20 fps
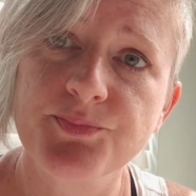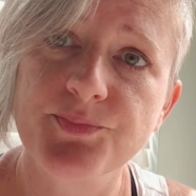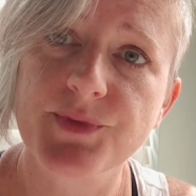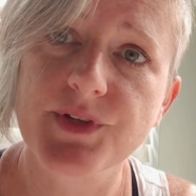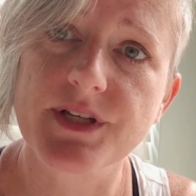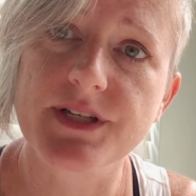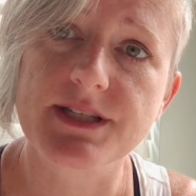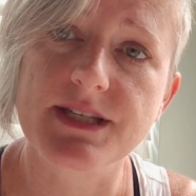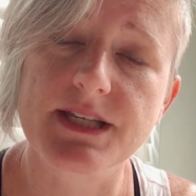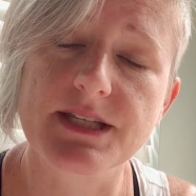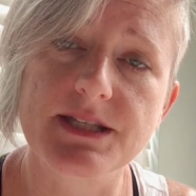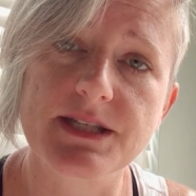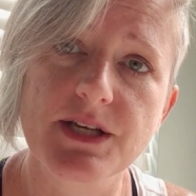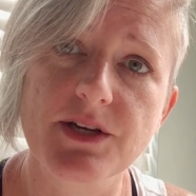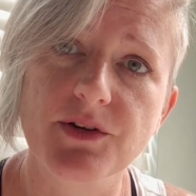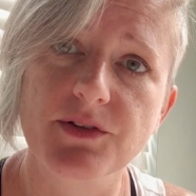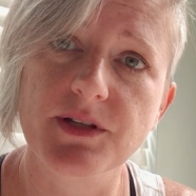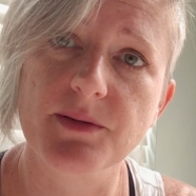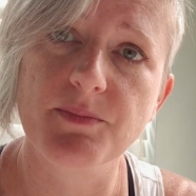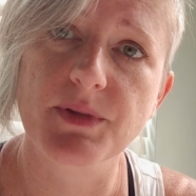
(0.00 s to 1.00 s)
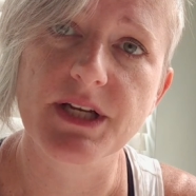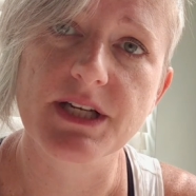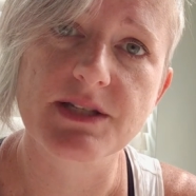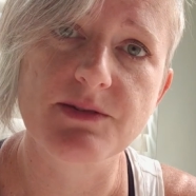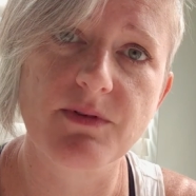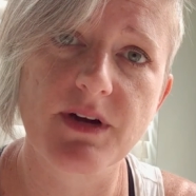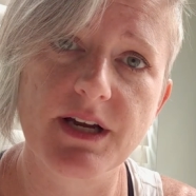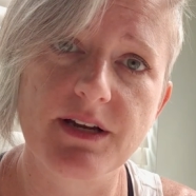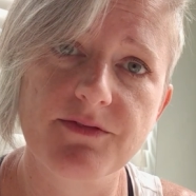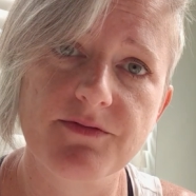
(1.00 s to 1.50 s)
because it's the only place
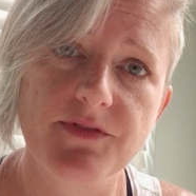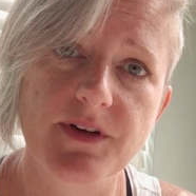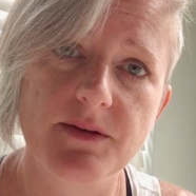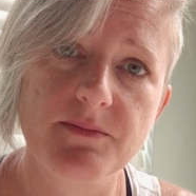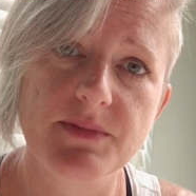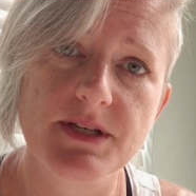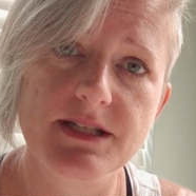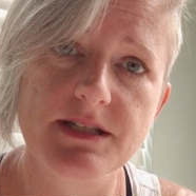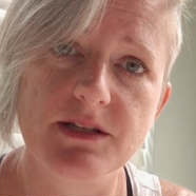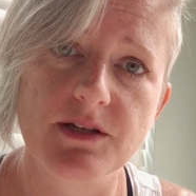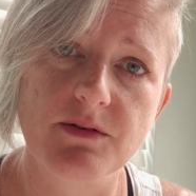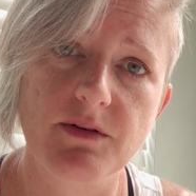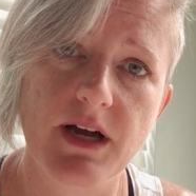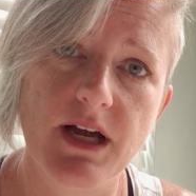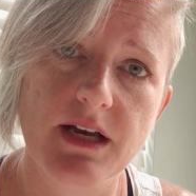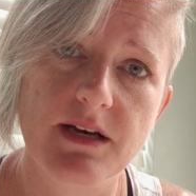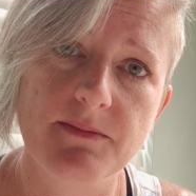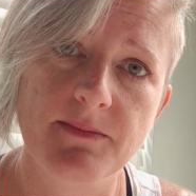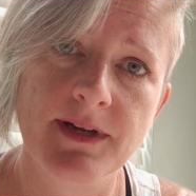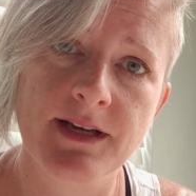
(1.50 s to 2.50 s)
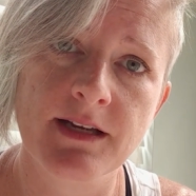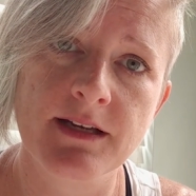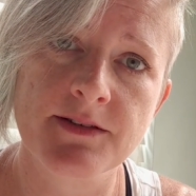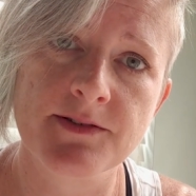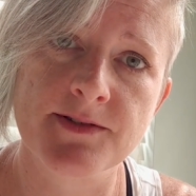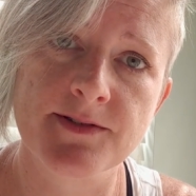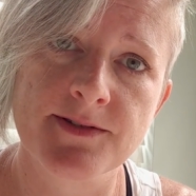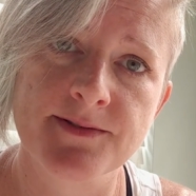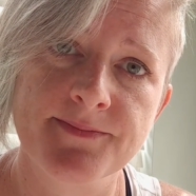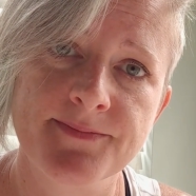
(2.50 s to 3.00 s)
where I can find peace and quiet in my
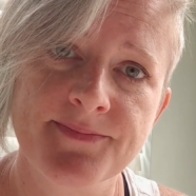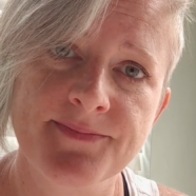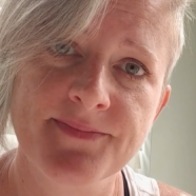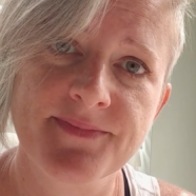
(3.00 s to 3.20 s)
house.